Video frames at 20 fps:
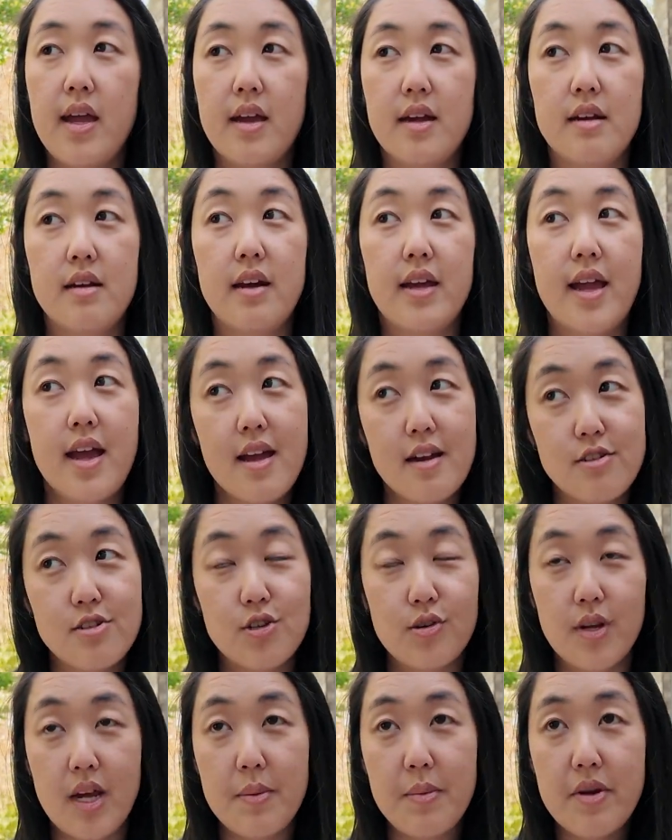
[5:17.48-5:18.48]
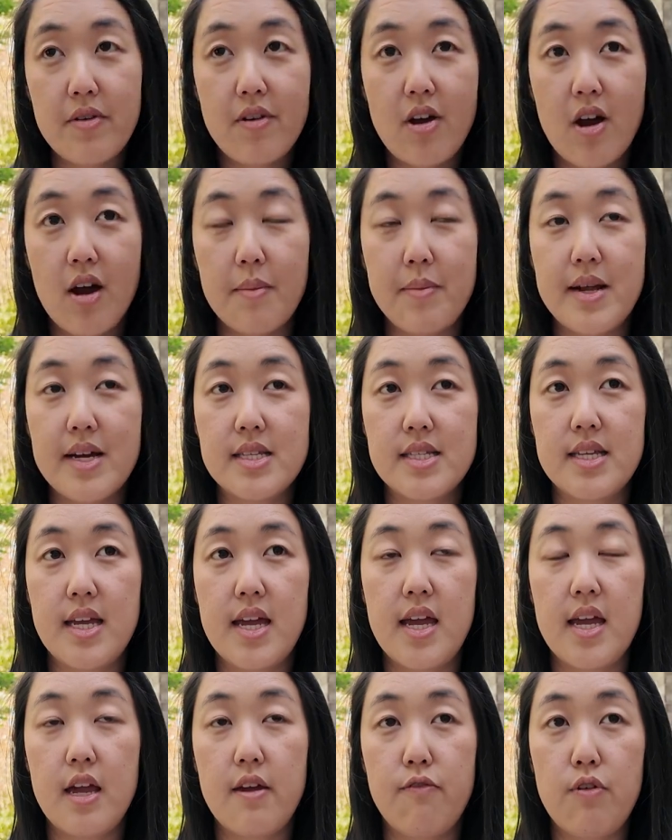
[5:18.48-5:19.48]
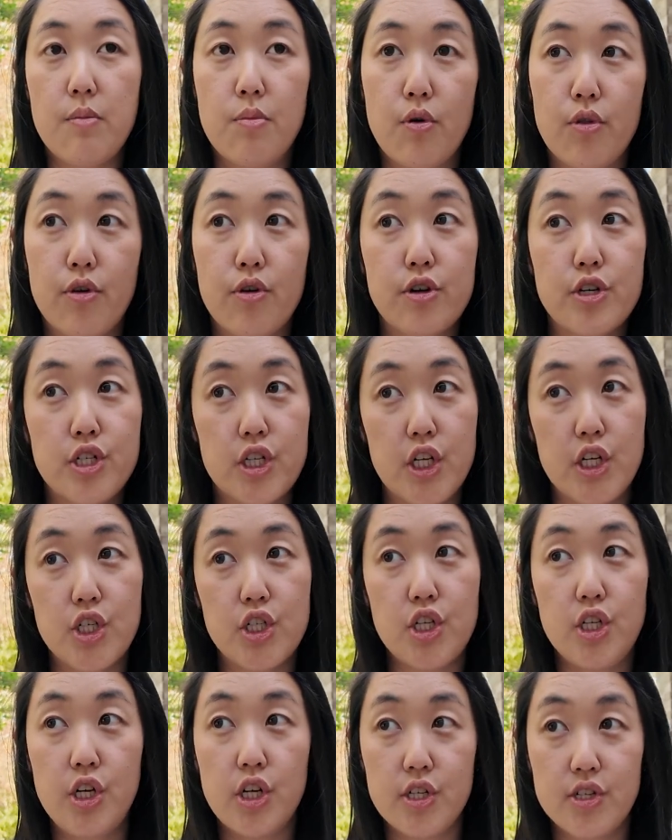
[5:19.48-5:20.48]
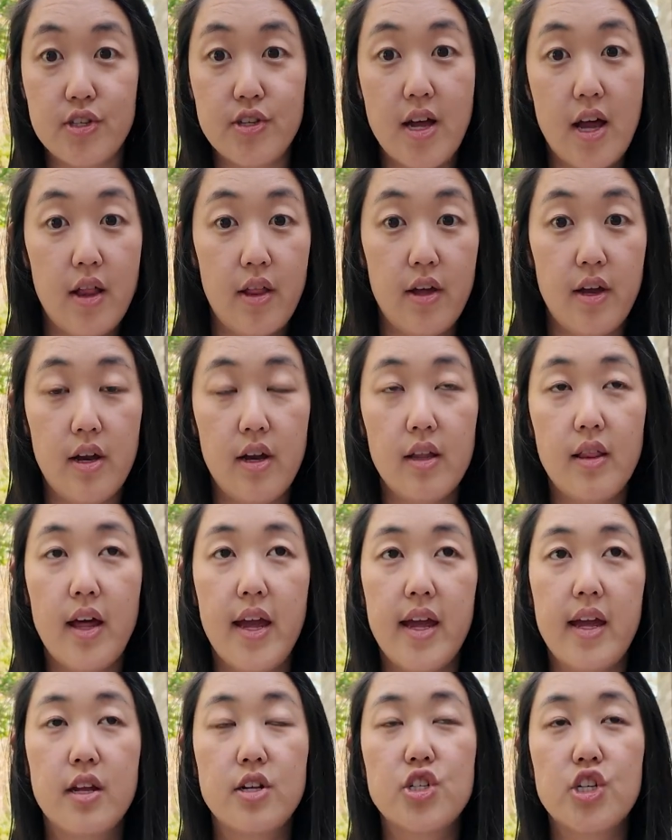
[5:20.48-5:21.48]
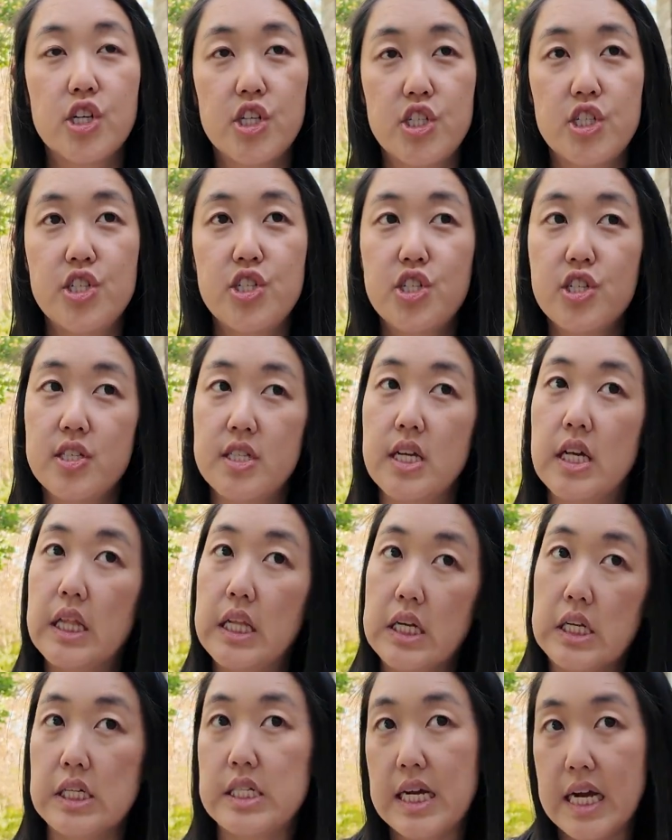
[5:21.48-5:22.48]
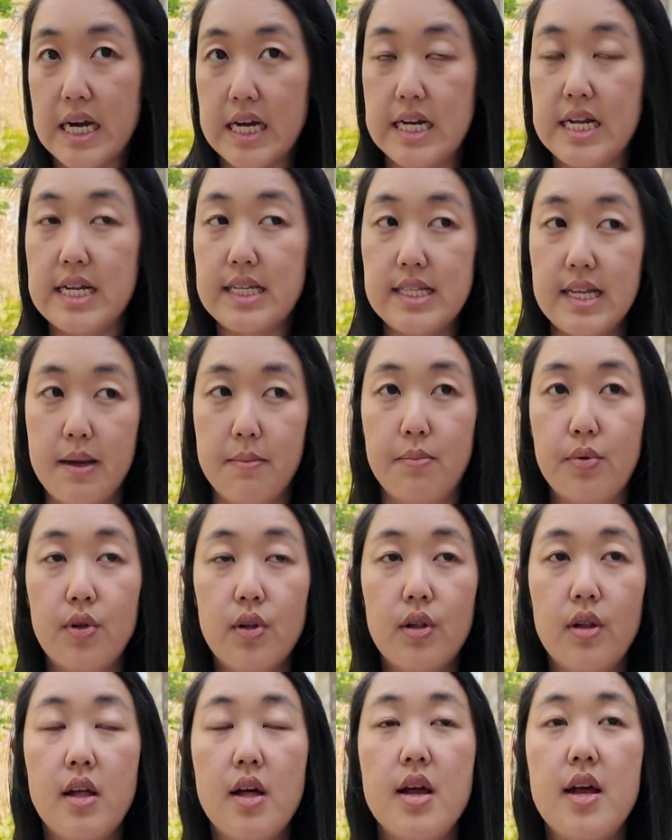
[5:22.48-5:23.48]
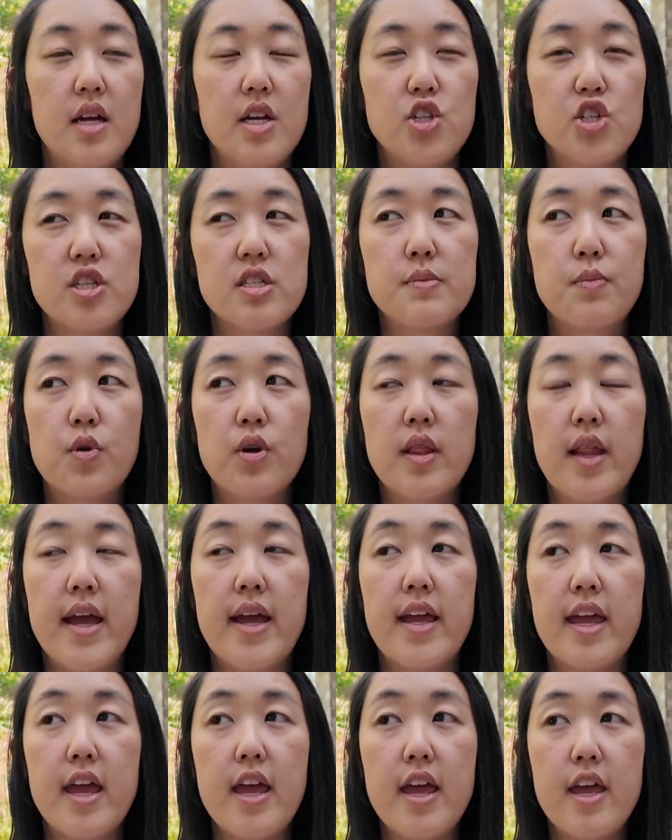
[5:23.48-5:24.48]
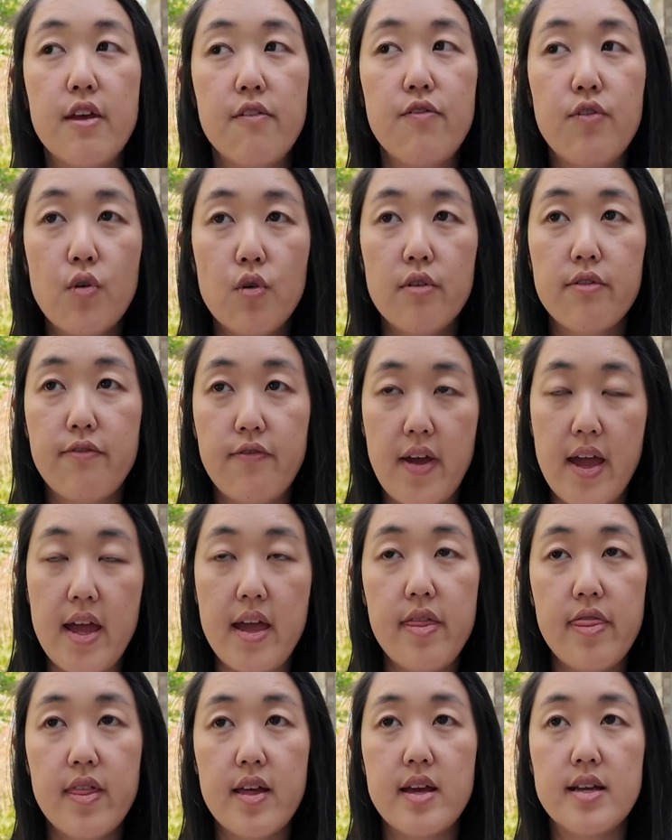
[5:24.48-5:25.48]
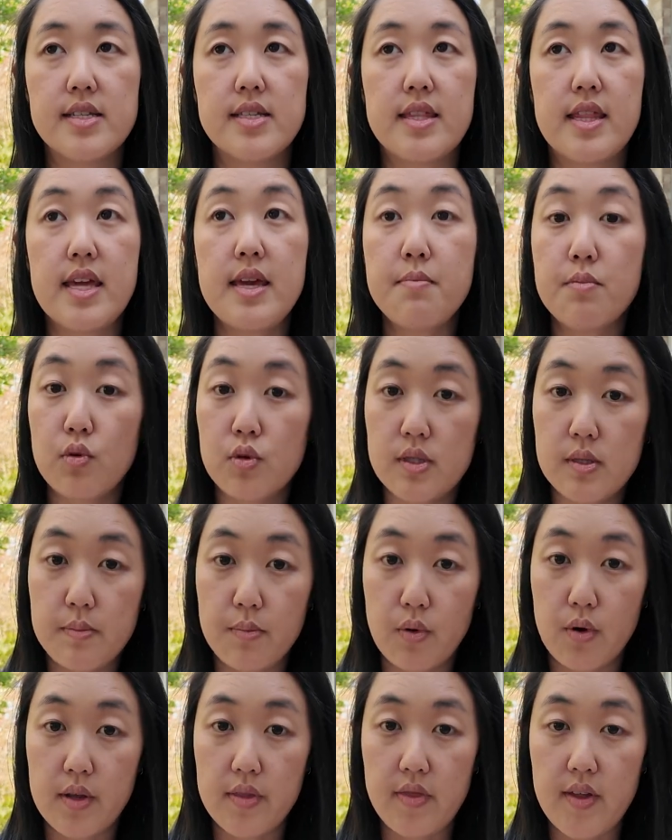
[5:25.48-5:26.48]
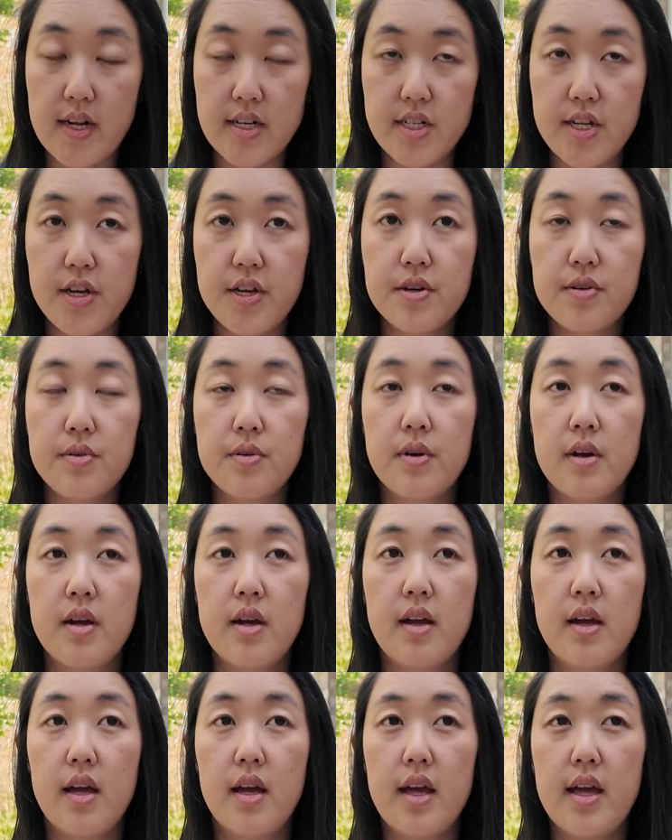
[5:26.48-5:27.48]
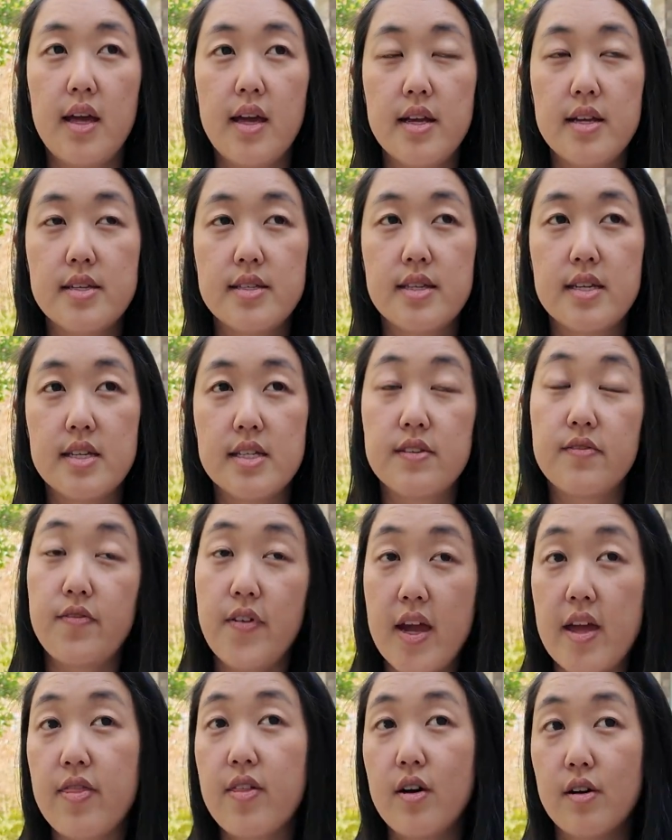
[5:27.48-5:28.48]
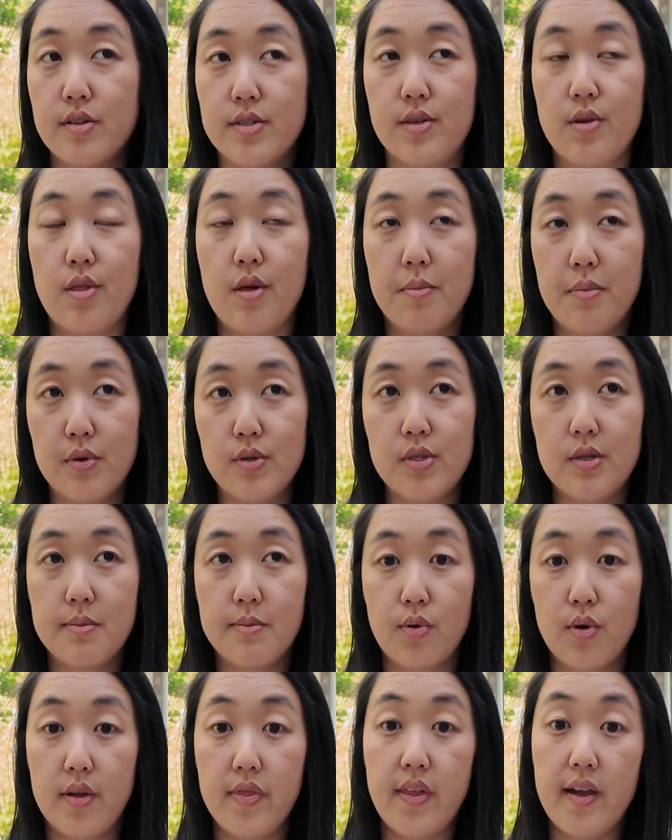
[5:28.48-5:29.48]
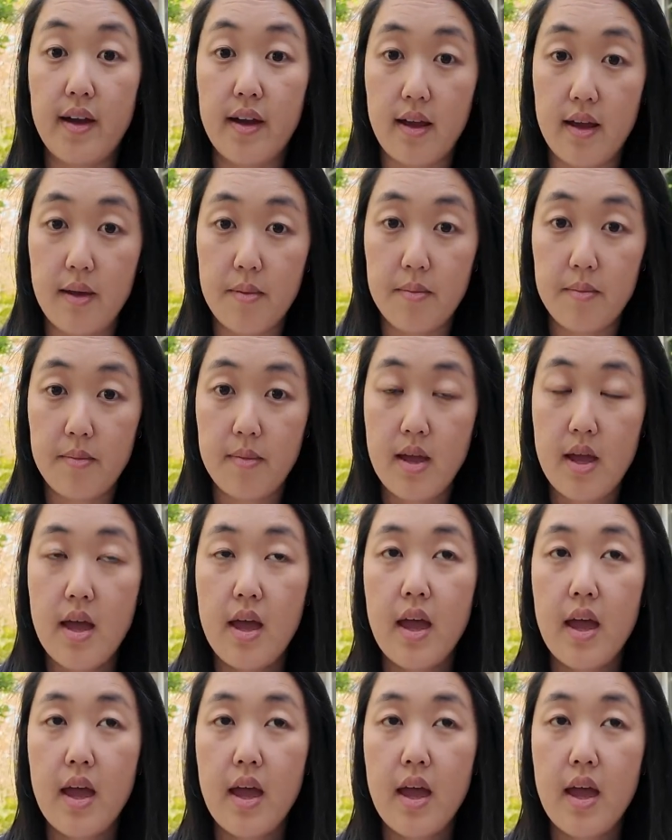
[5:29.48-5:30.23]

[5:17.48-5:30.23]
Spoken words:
And again, don't get me wrong, I'm not saying if you both go to church, you're solid. Like, church is just a little tiny example. It's just more like, if your faith is the most important thing to you, is his faith also the most important thing to him?